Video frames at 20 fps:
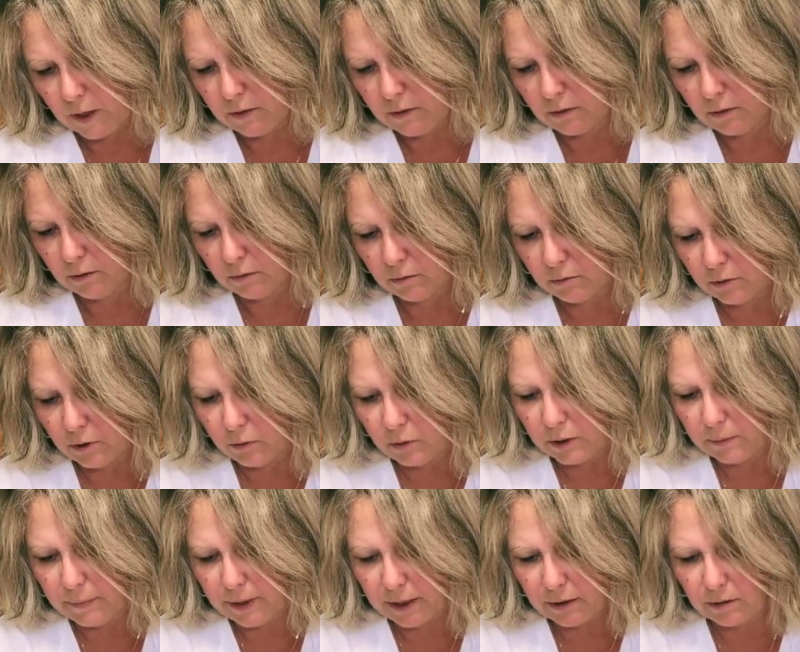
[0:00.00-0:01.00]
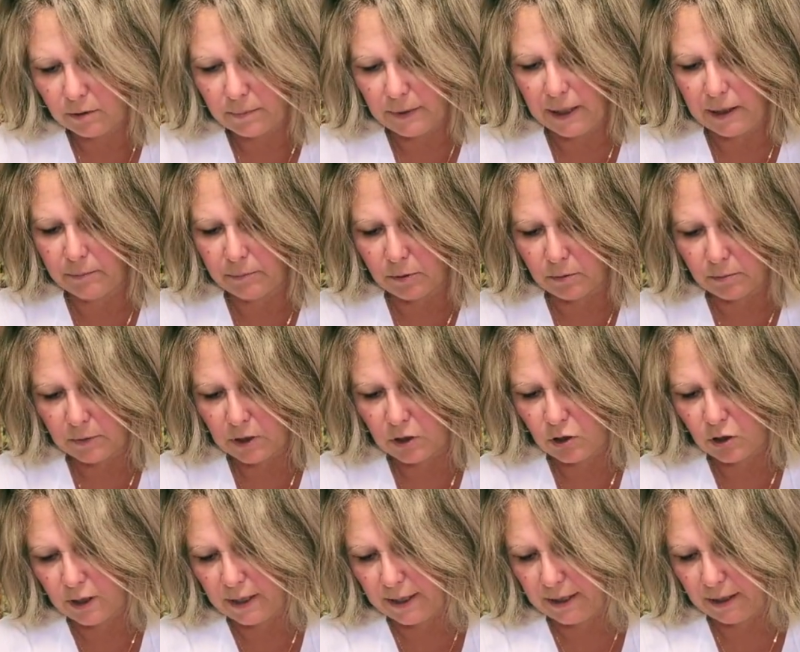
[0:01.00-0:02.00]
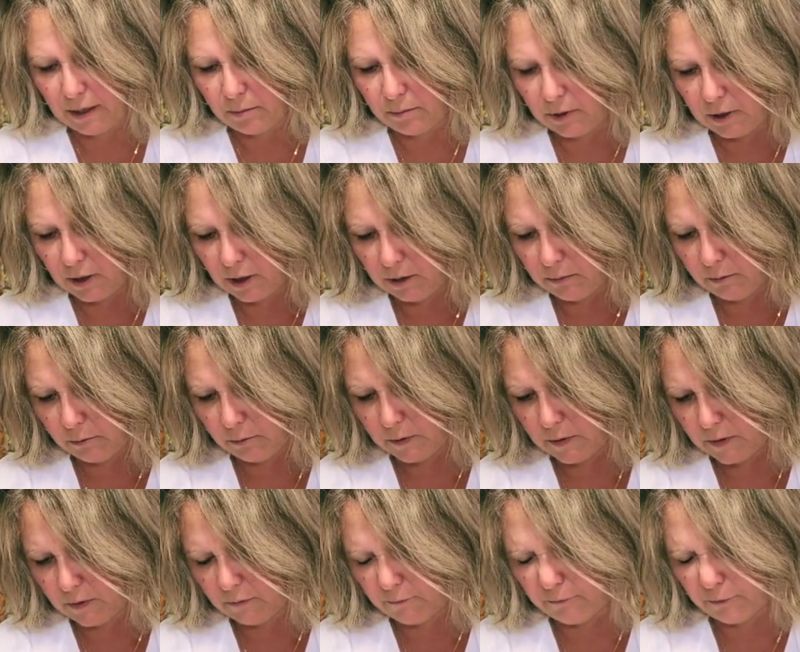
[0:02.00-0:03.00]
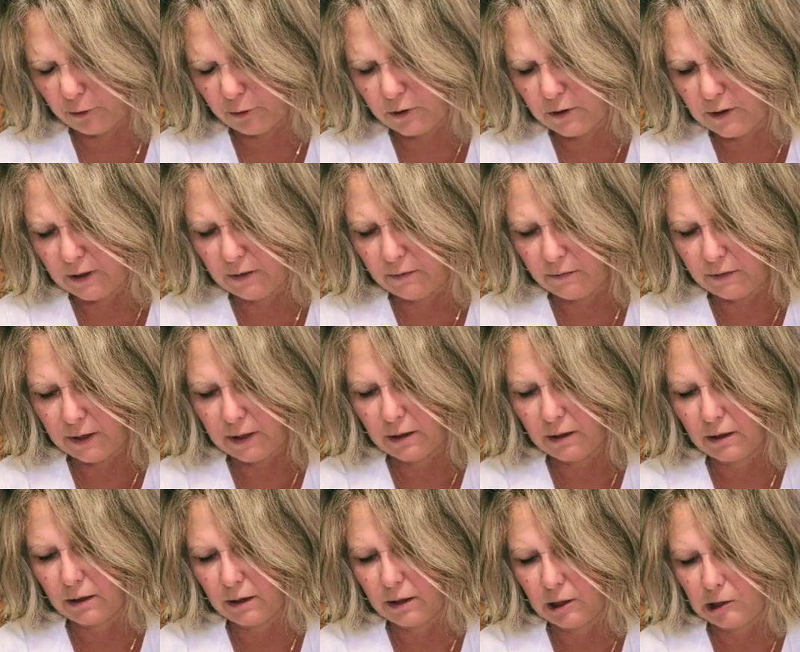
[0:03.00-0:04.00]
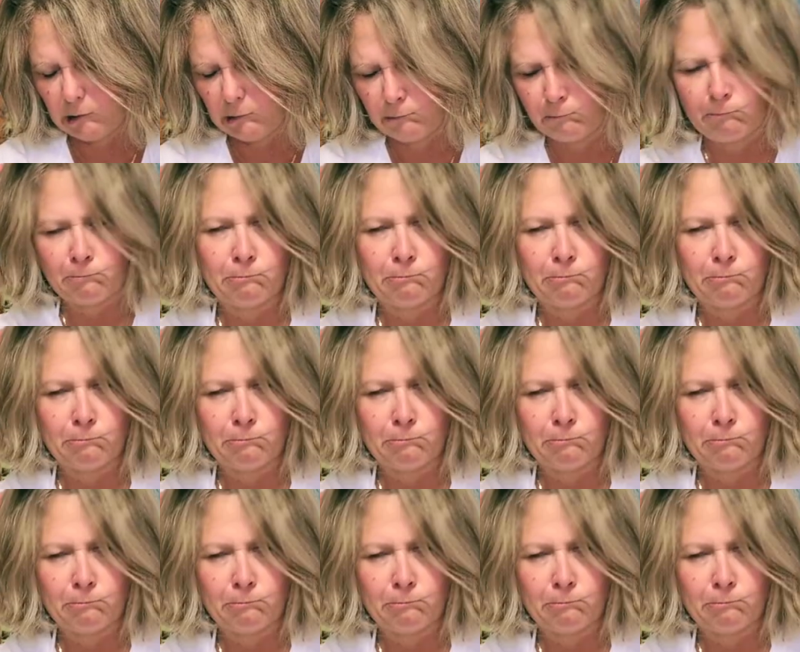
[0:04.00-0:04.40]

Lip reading: So going back to paper mache, I believe it was first invented in,